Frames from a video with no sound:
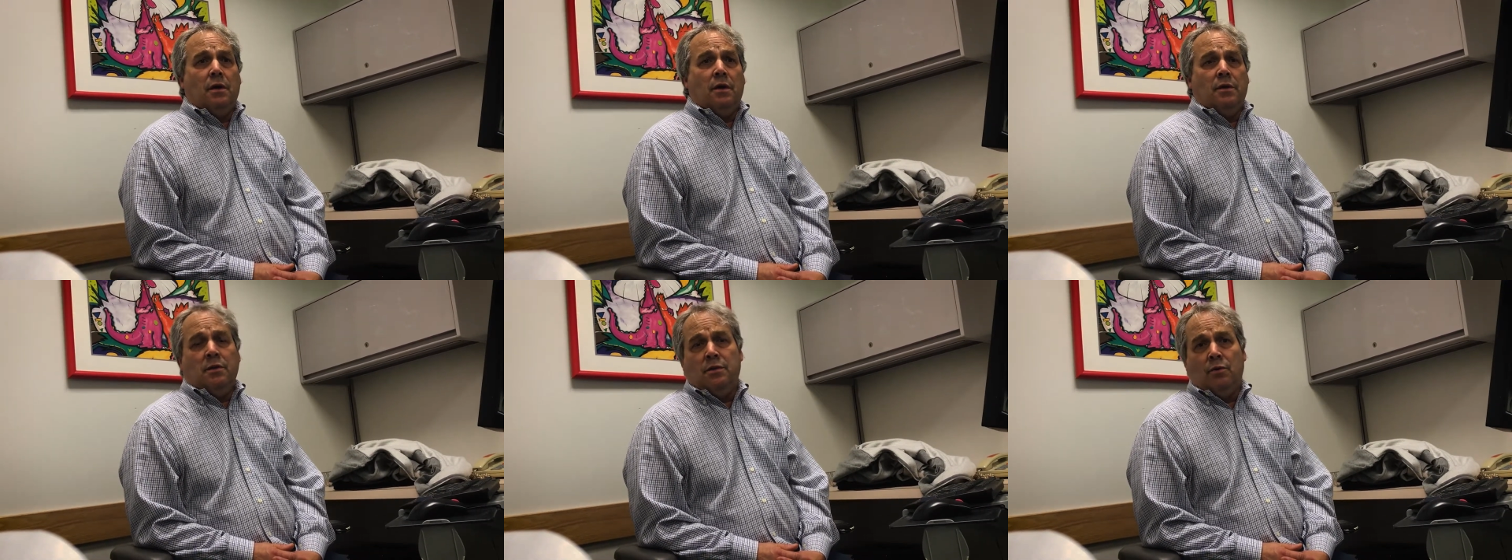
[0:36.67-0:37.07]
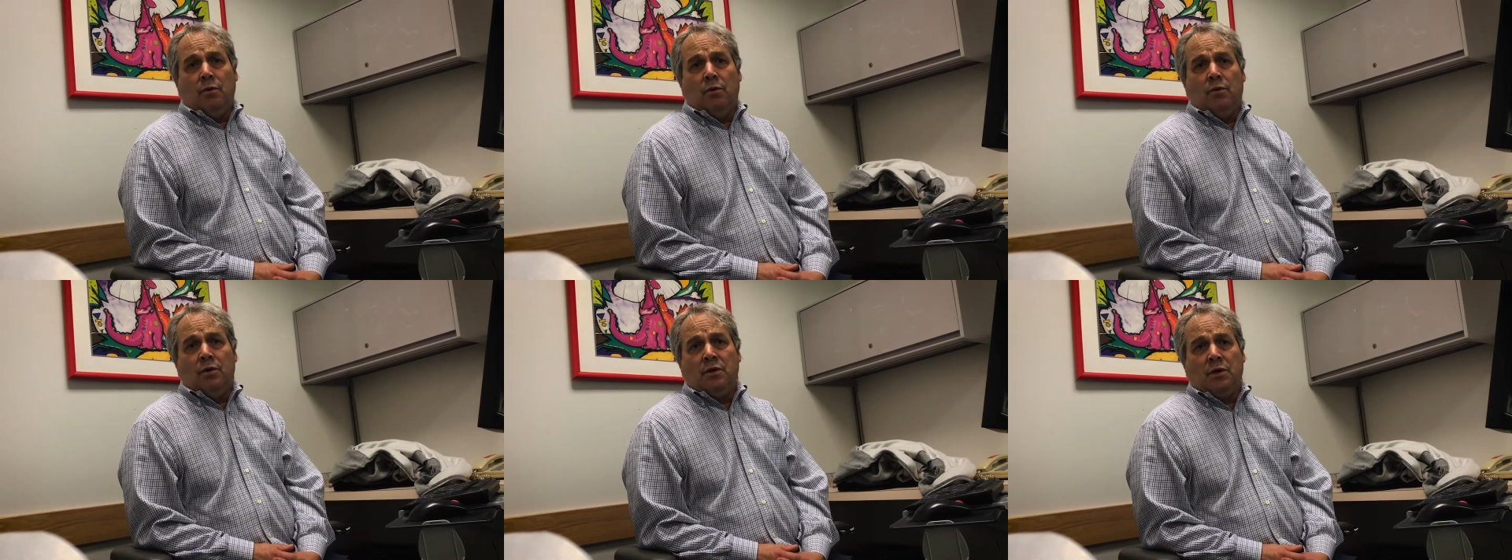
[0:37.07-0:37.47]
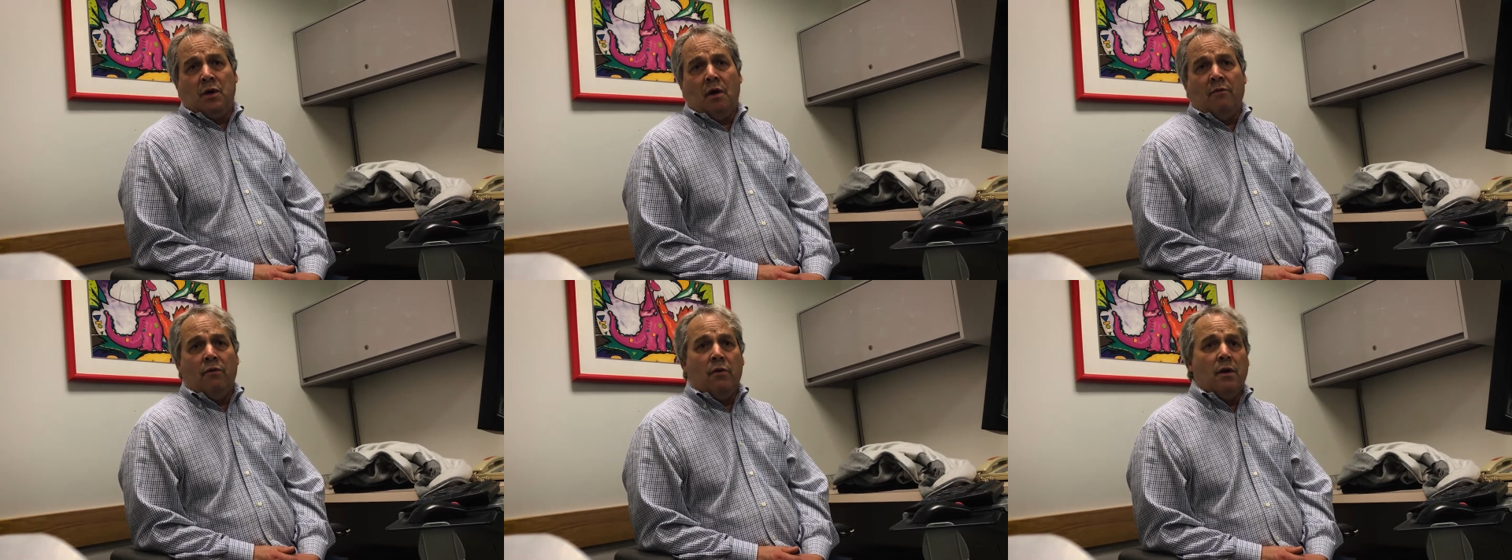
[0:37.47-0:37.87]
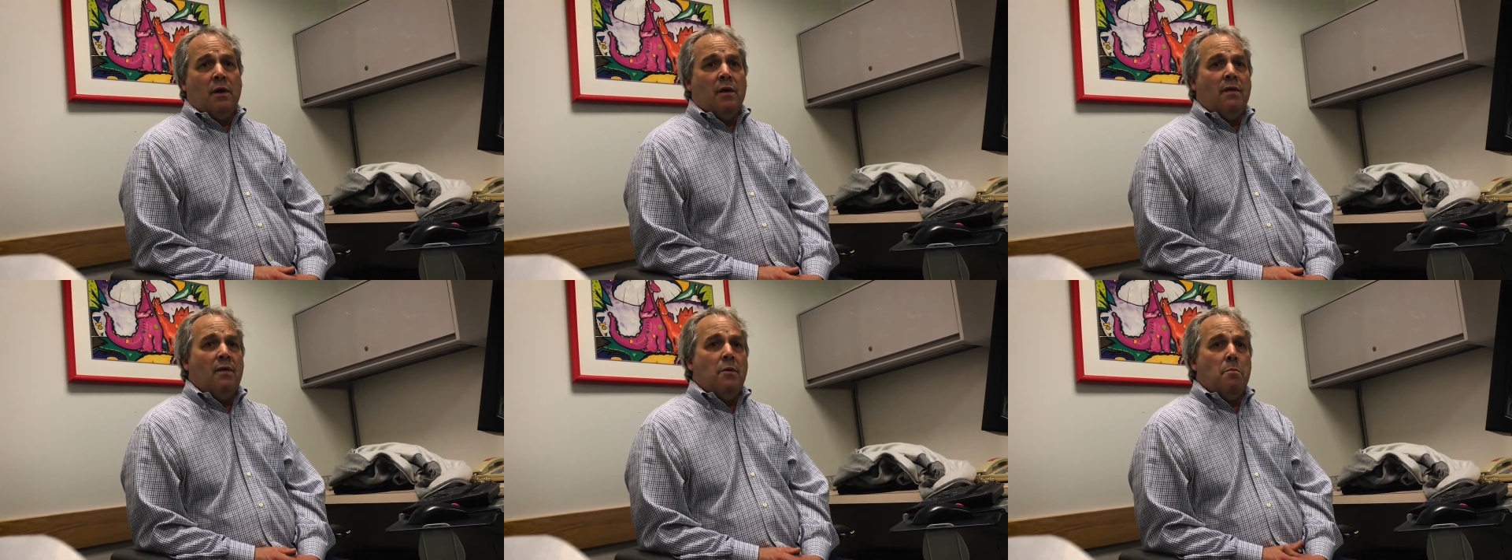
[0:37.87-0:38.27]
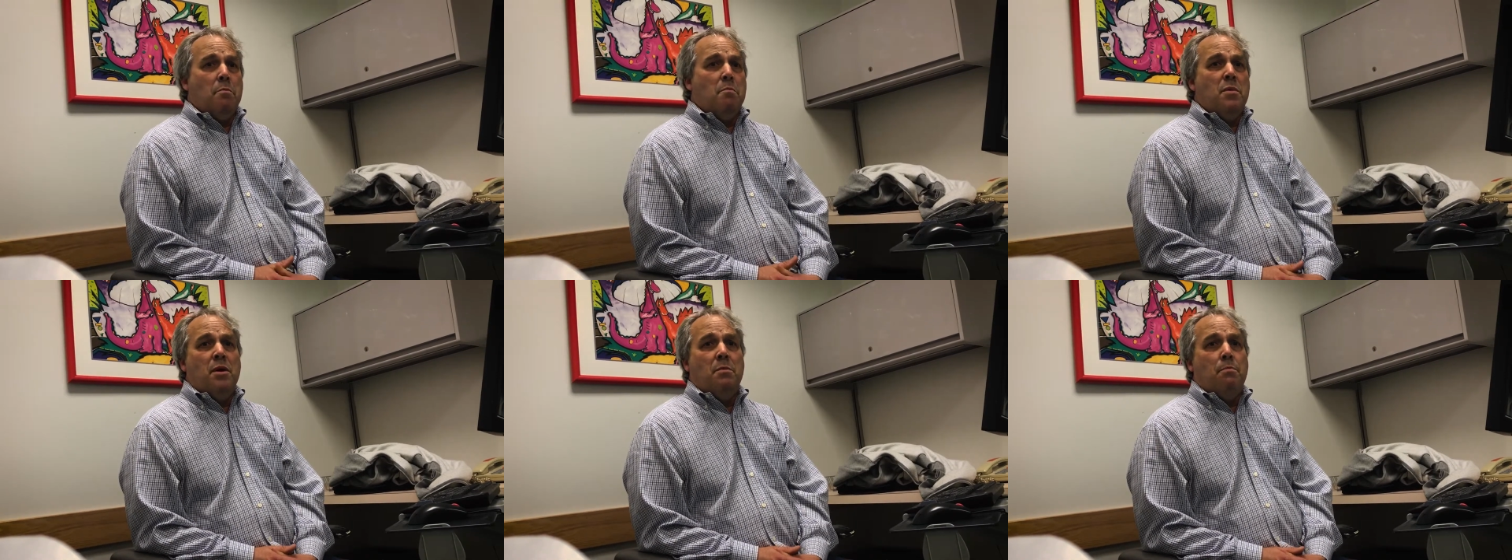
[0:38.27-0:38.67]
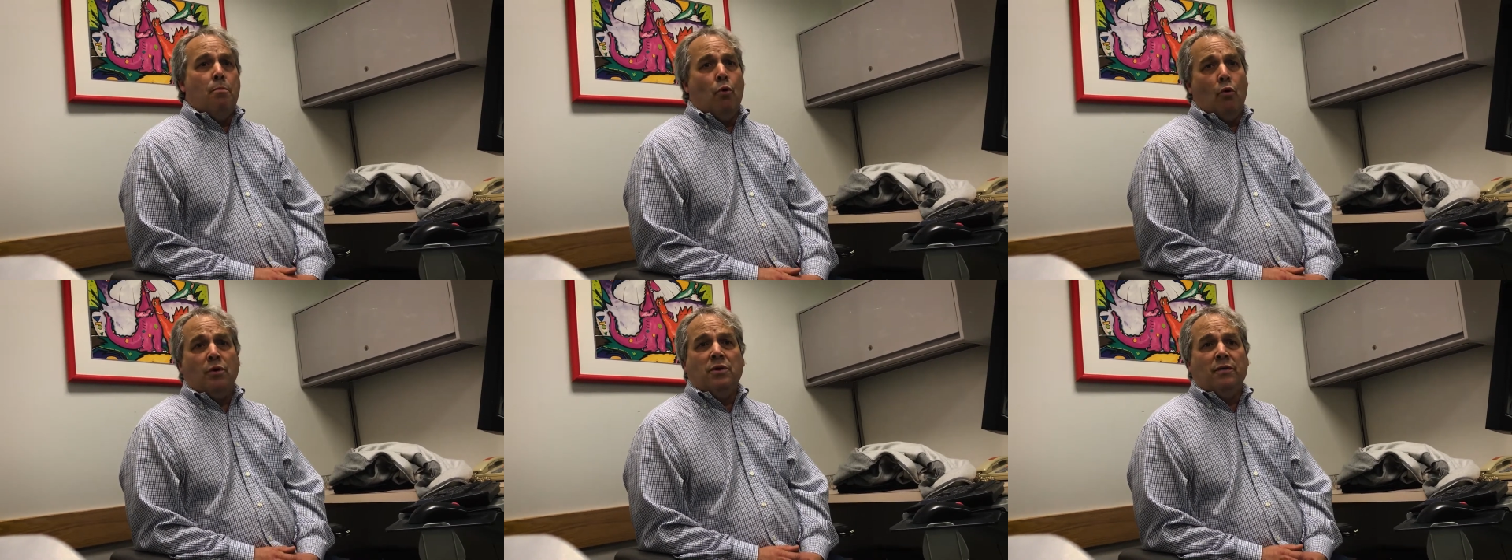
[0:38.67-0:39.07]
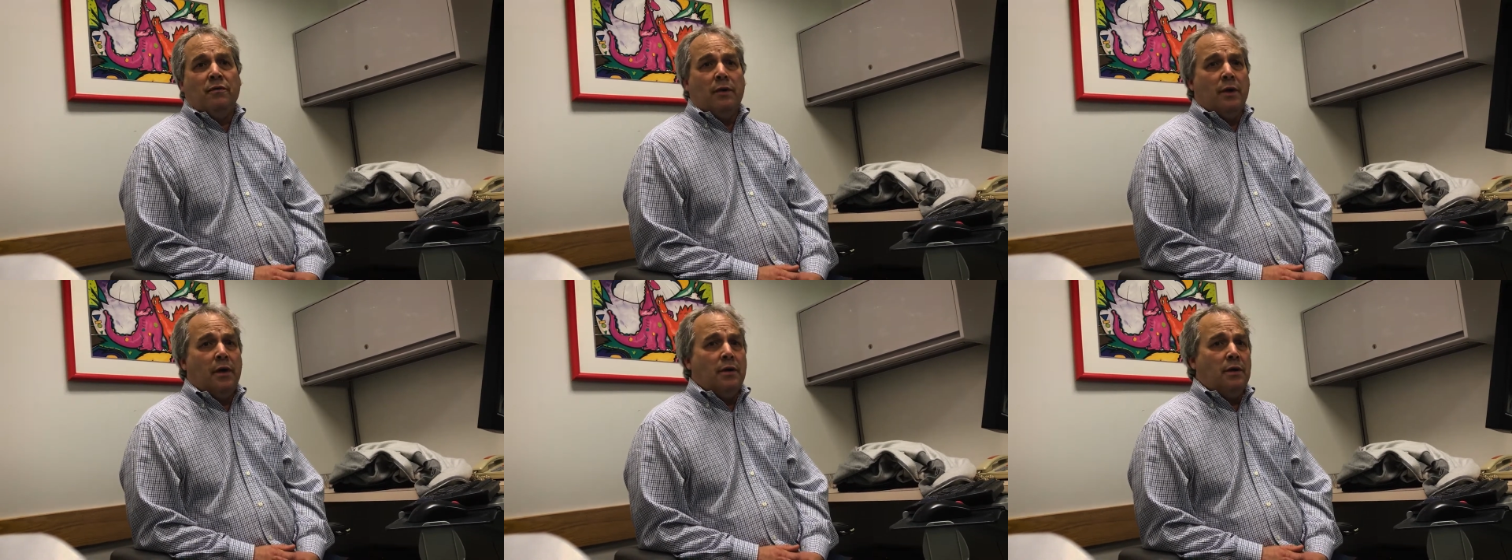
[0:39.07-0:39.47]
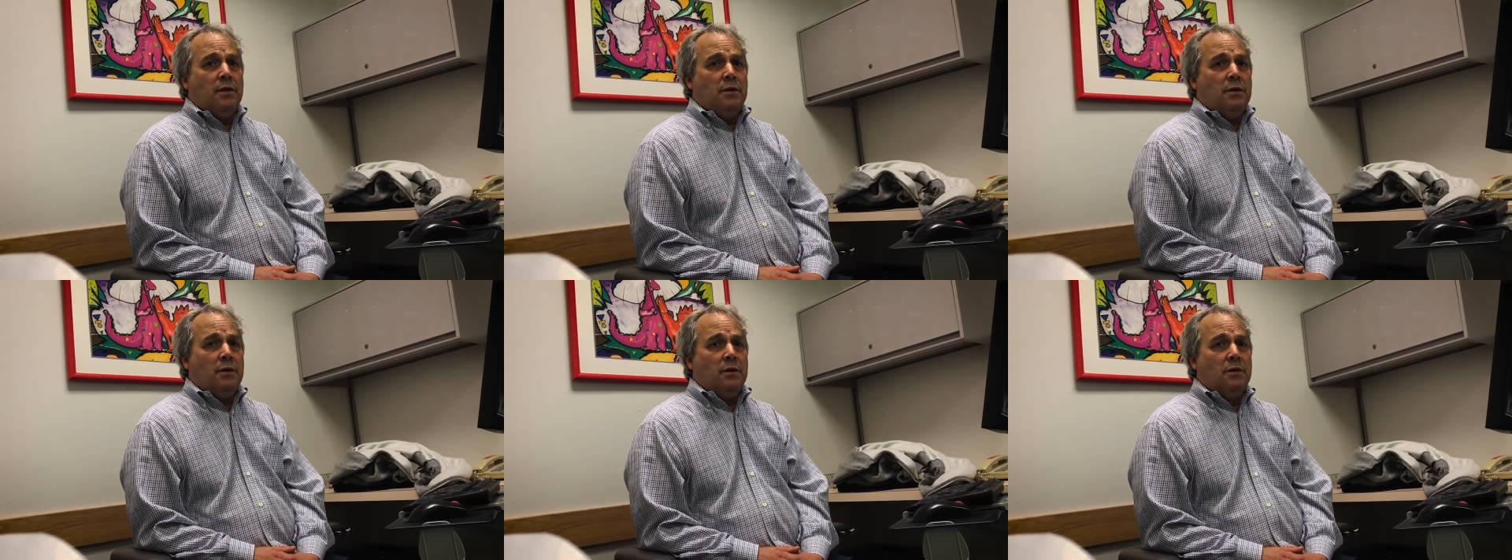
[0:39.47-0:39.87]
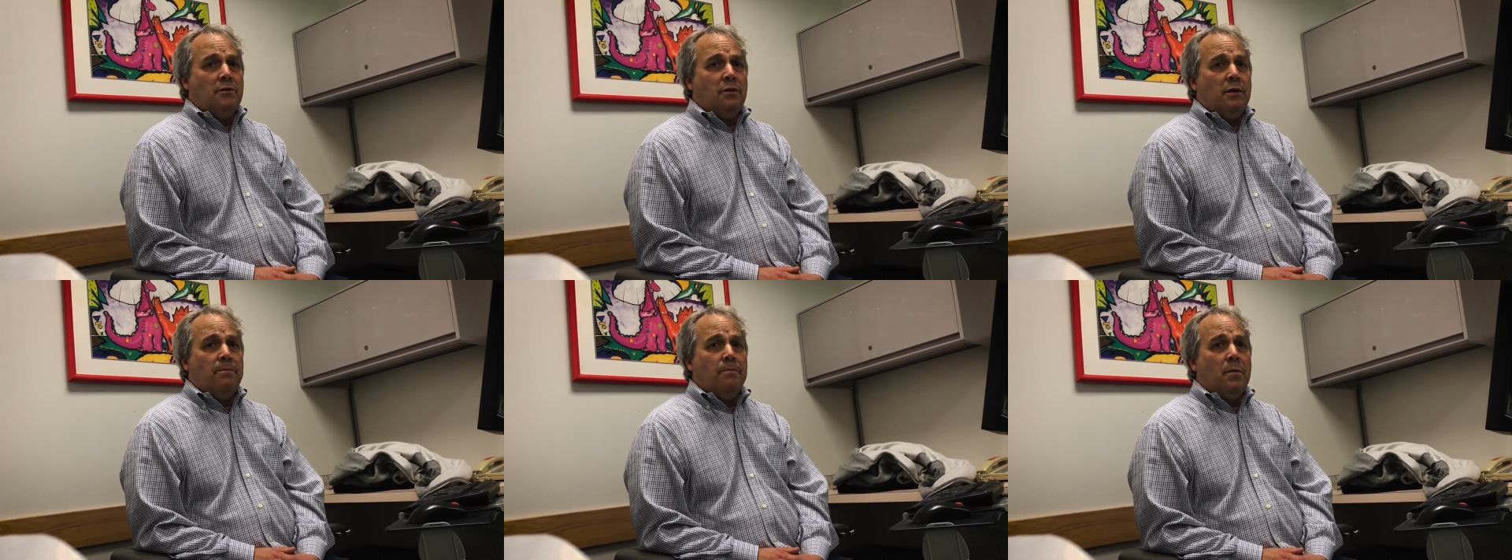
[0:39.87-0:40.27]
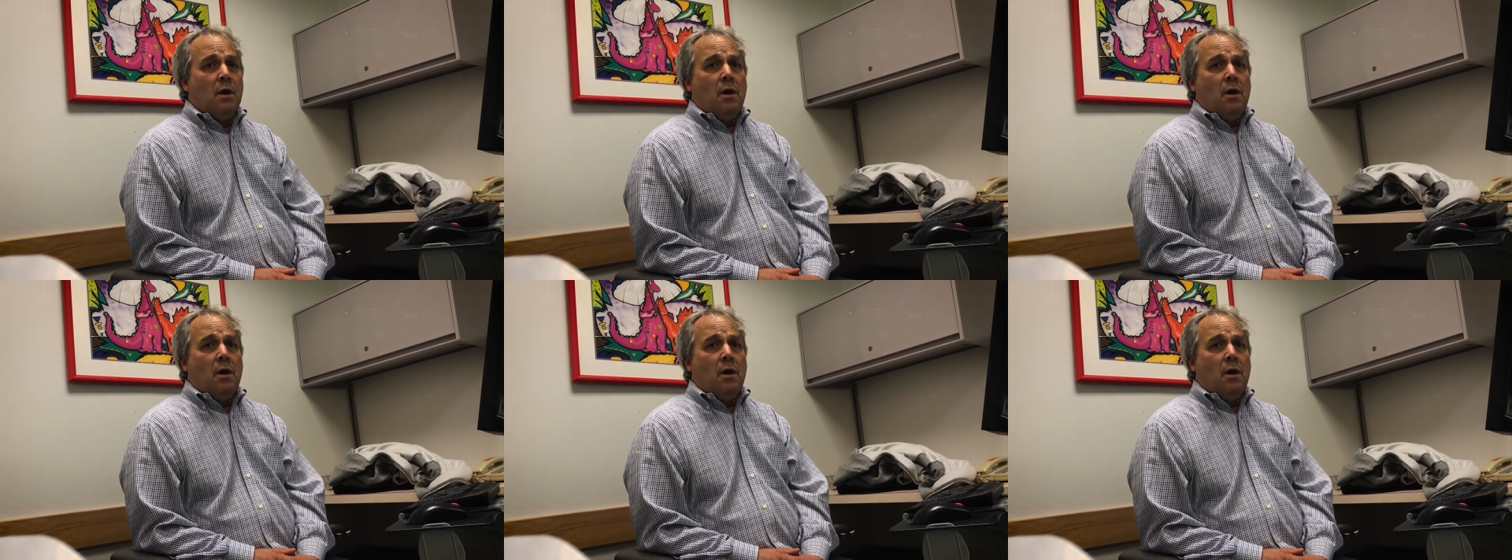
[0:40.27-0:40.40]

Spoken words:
a disorder discovered in the mid-portion of the 19th century